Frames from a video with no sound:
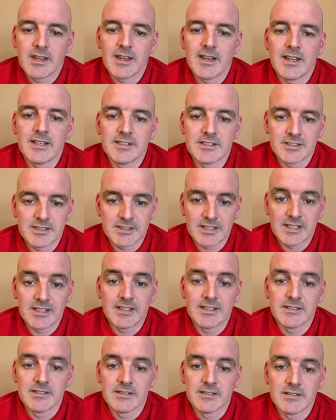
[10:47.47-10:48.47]

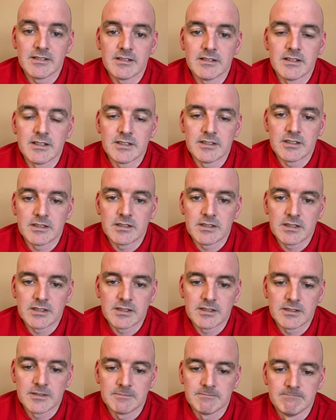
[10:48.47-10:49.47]
insight
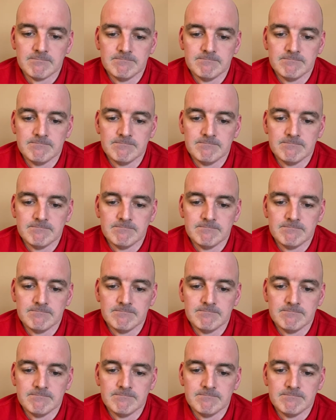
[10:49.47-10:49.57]
into